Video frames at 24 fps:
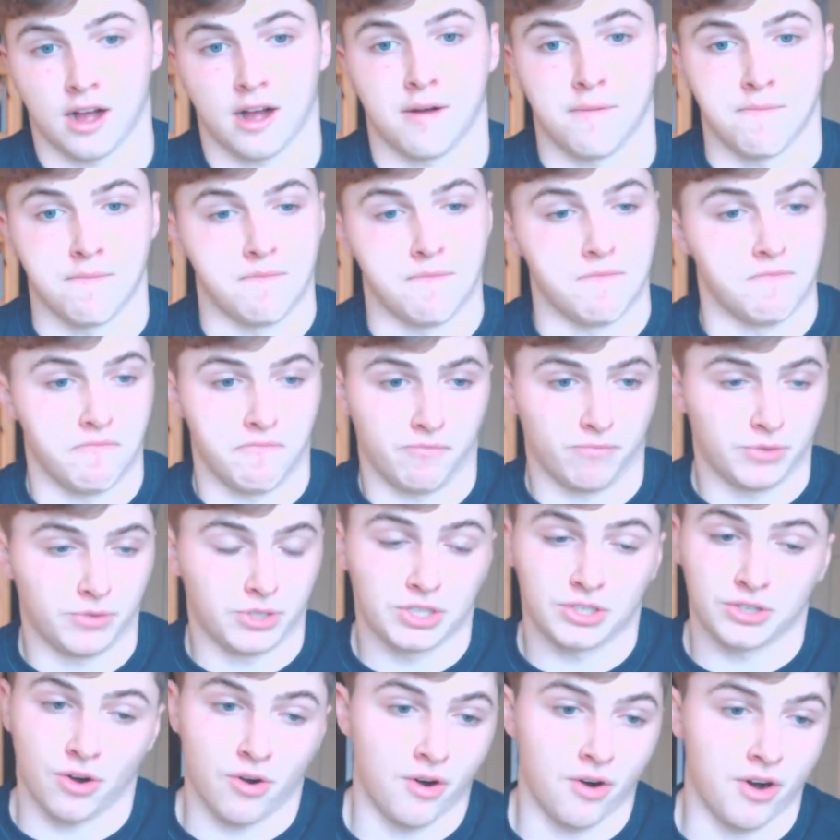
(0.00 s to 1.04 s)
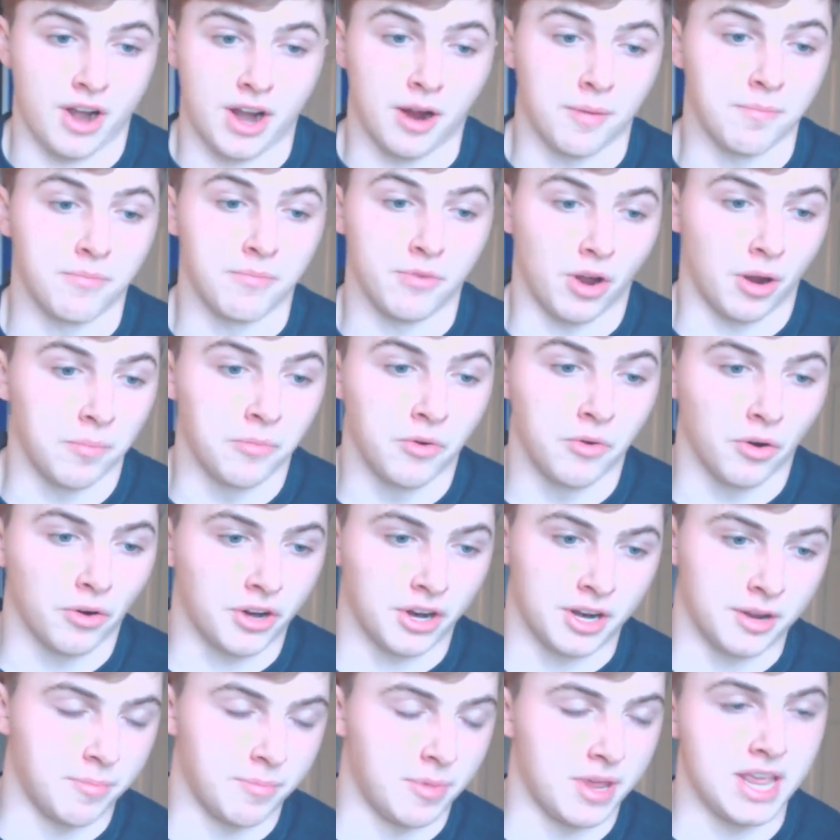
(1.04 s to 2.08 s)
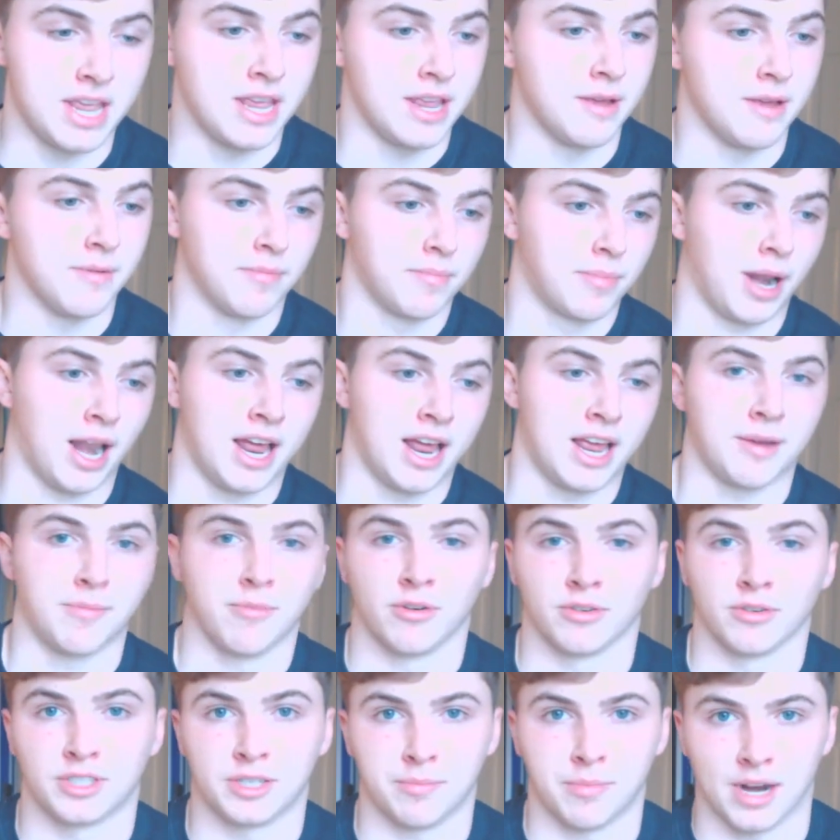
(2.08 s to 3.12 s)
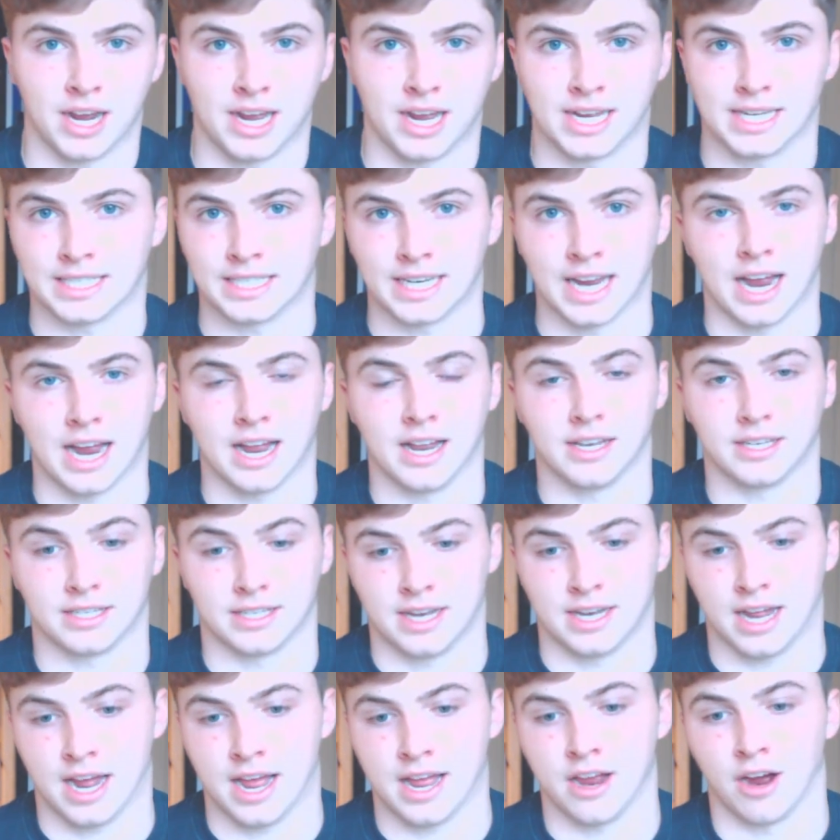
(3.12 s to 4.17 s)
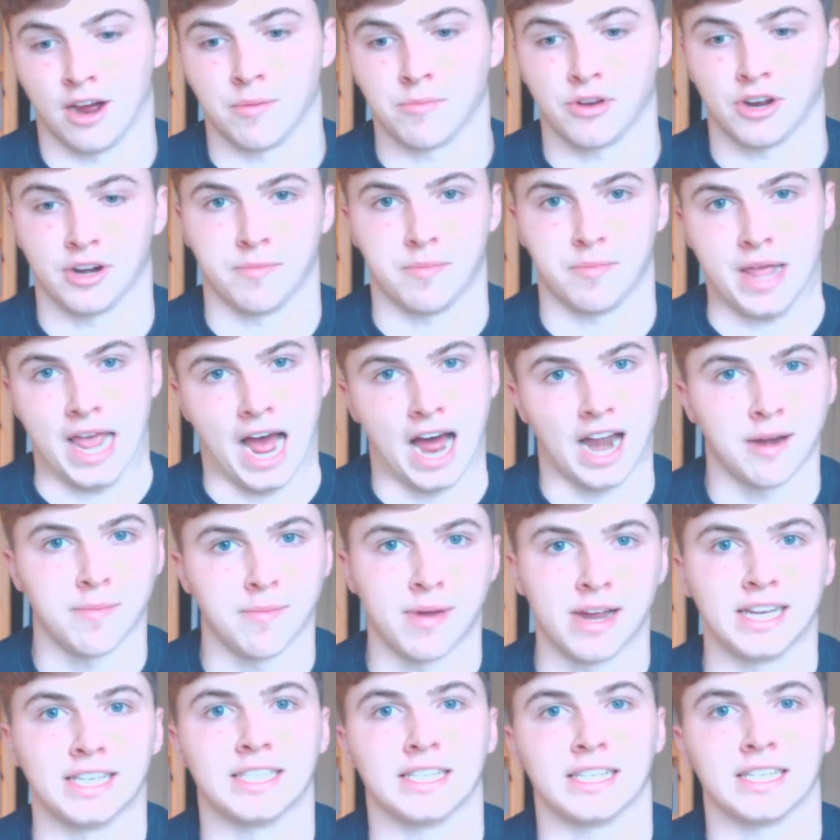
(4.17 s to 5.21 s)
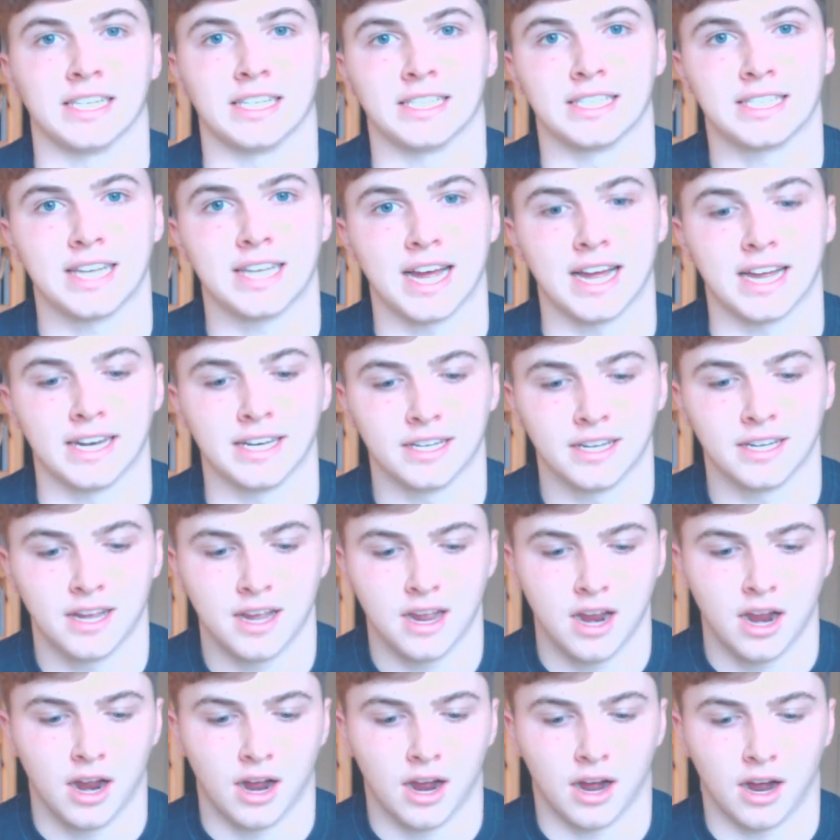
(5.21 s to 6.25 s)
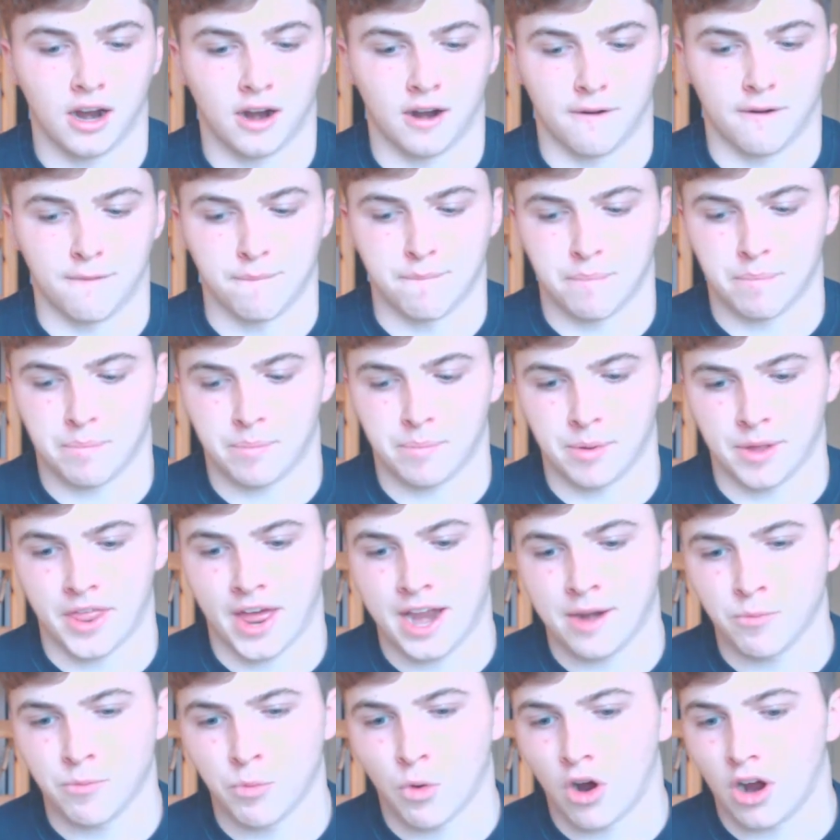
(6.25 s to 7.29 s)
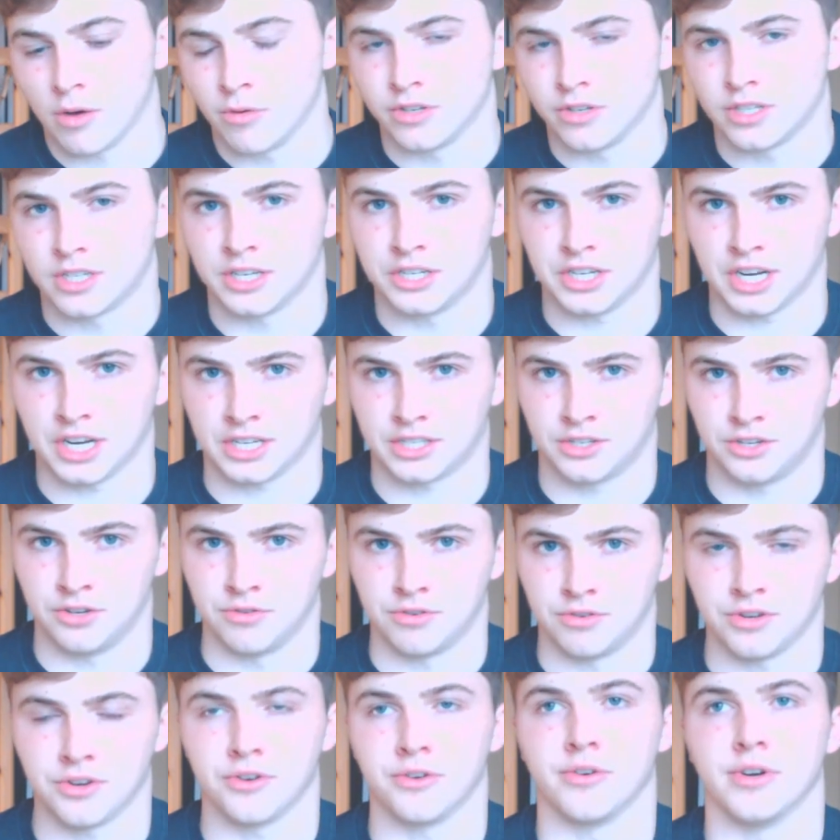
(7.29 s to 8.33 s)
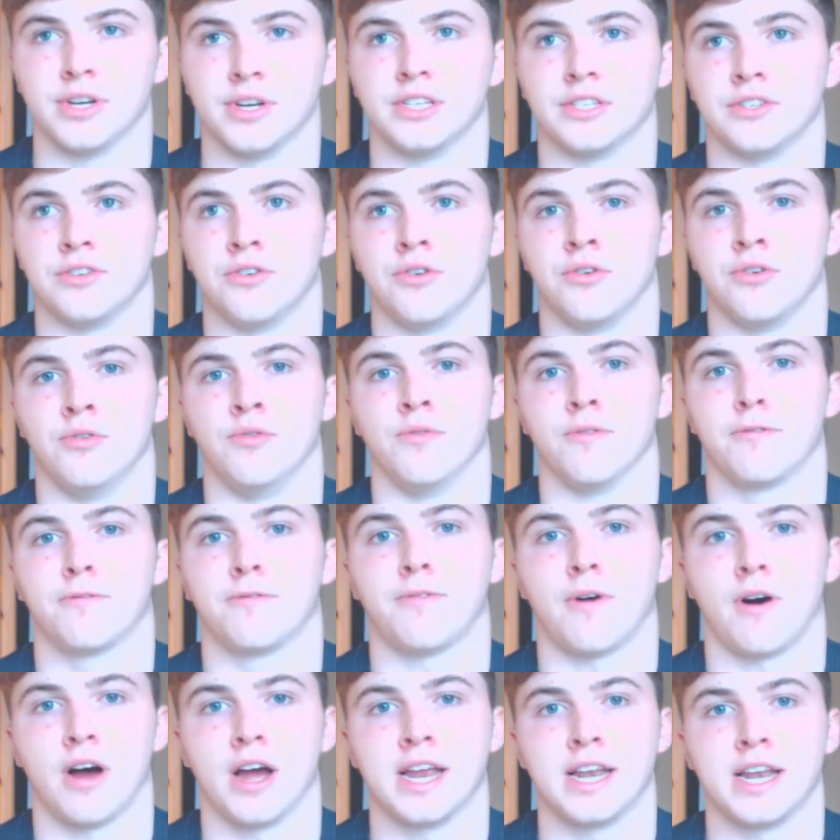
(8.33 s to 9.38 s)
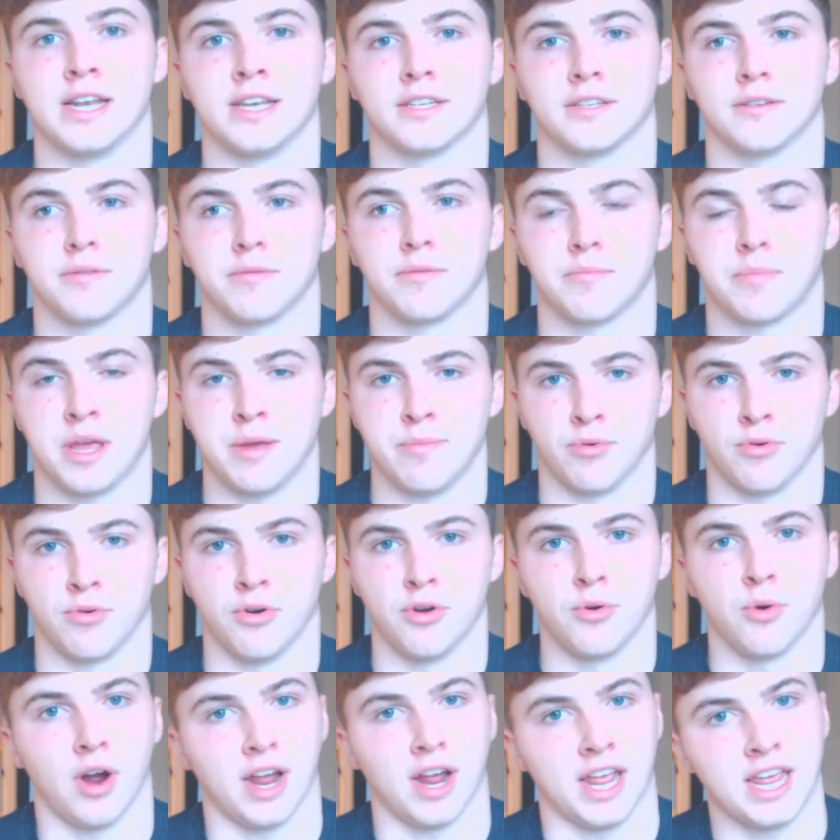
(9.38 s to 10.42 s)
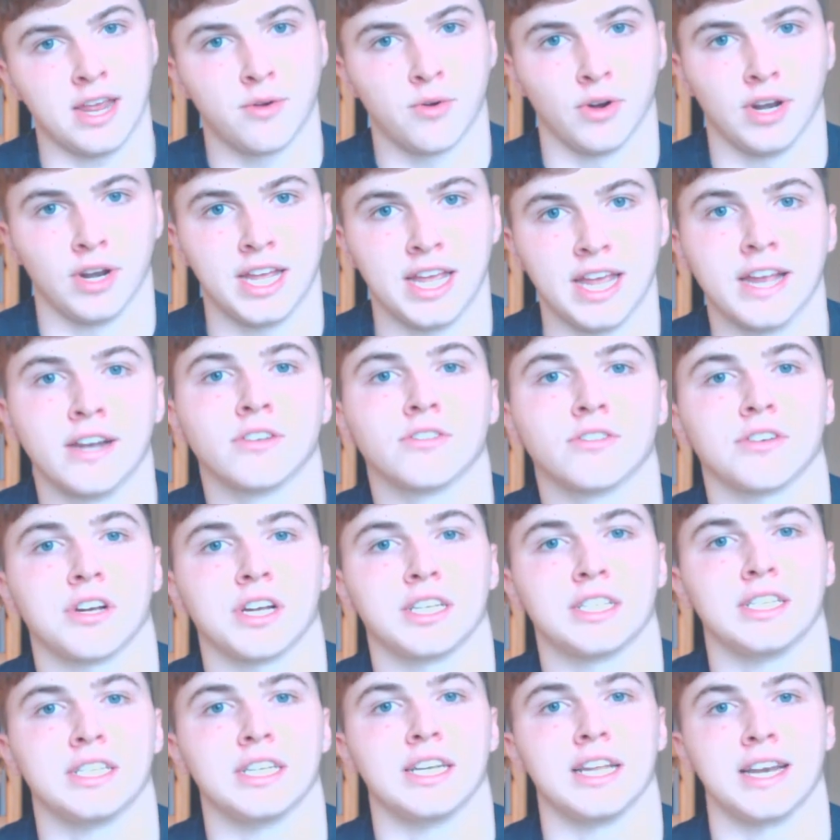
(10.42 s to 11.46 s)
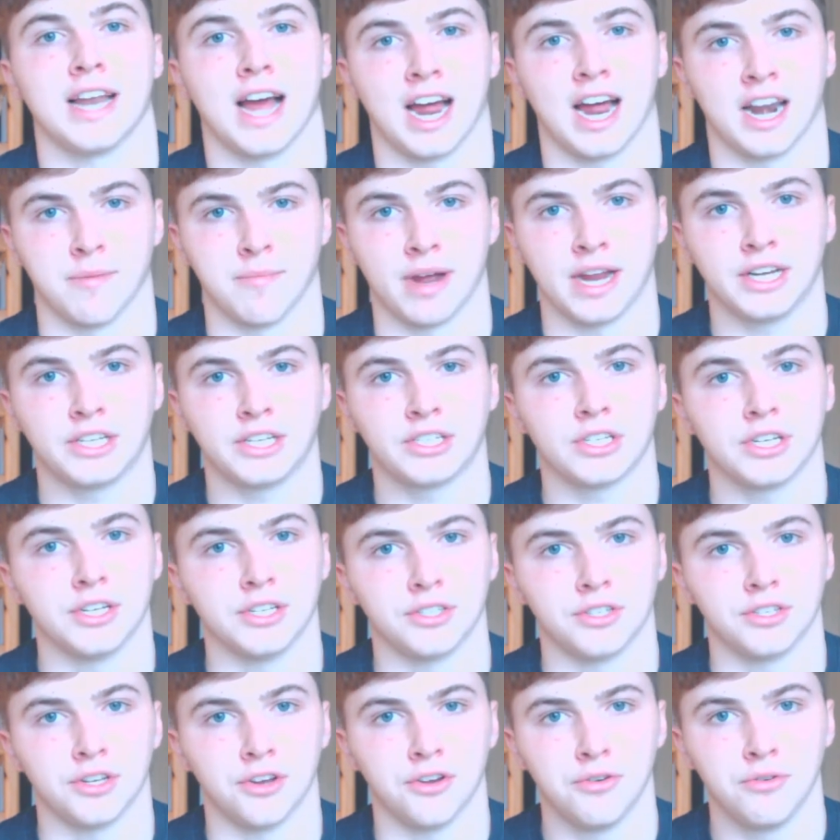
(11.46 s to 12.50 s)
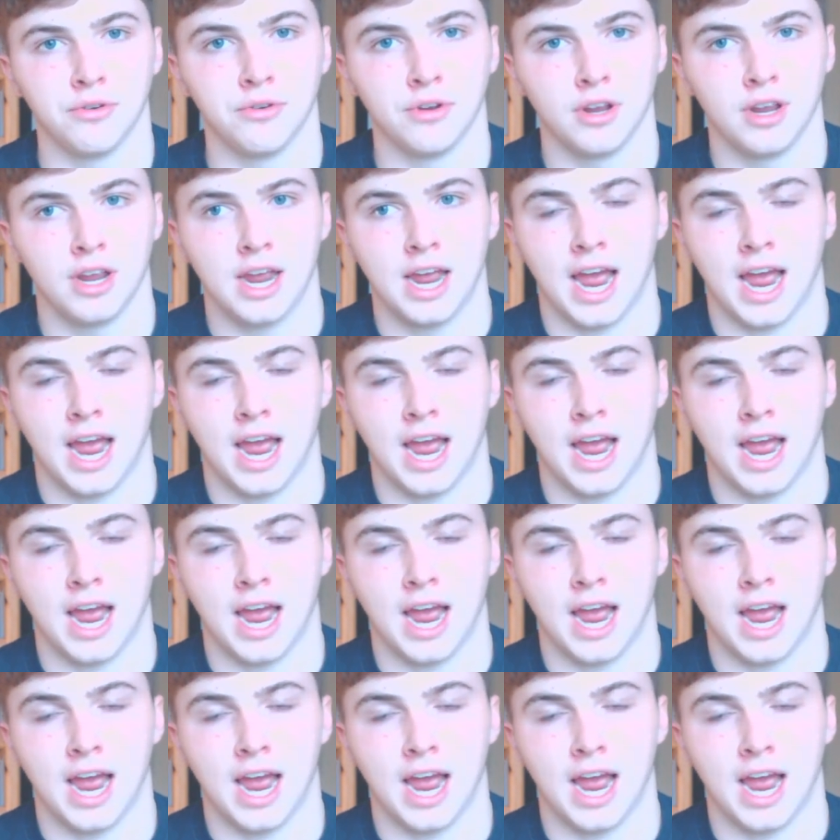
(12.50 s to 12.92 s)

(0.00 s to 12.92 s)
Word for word: um, sorry, I'm, I'm not going to be playing multiplayer to get today. I'm going to be animating instead. Um, but then what I would suggest you do is you find people who are equally interested in animation as you